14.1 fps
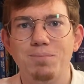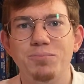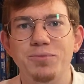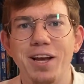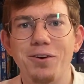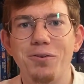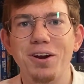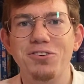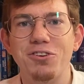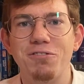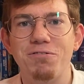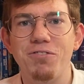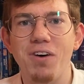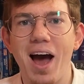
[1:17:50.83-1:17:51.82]

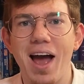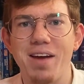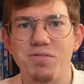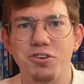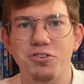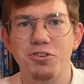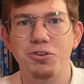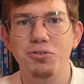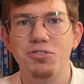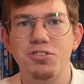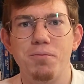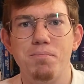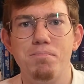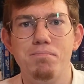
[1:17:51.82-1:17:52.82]
Generation 5 introduced
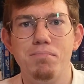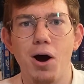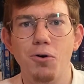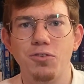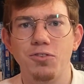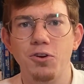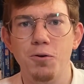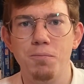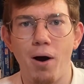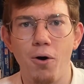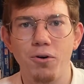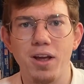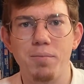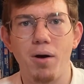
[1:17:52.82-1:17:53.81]
the most new
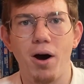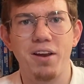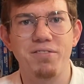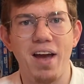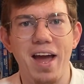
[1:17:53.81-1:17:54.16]
Pokemon of